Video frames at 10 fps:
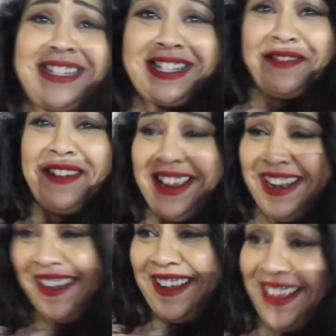
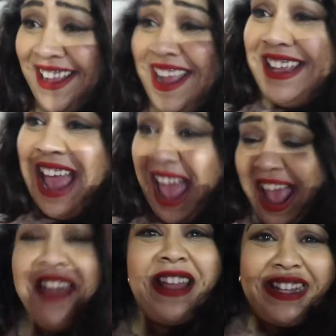Serena, yeah,
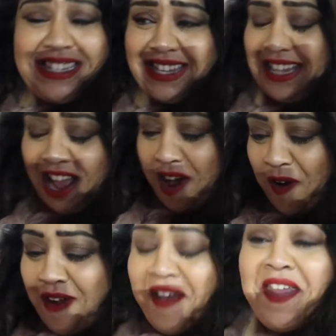this is the
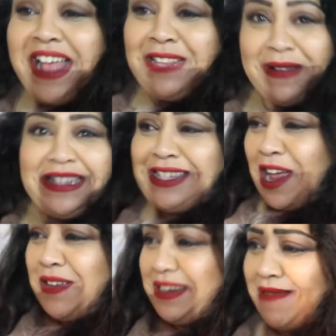girl that has been
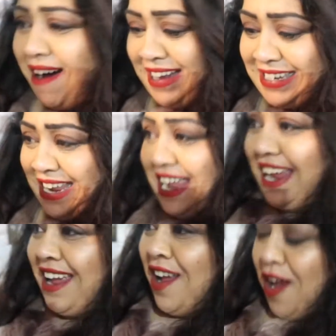so
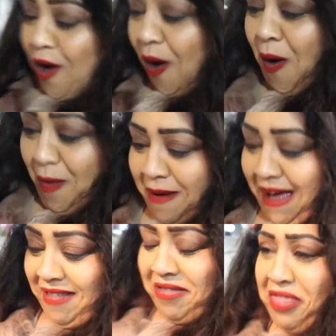demanding all
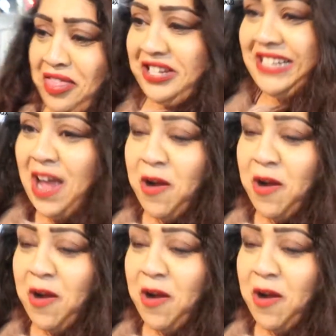month. She's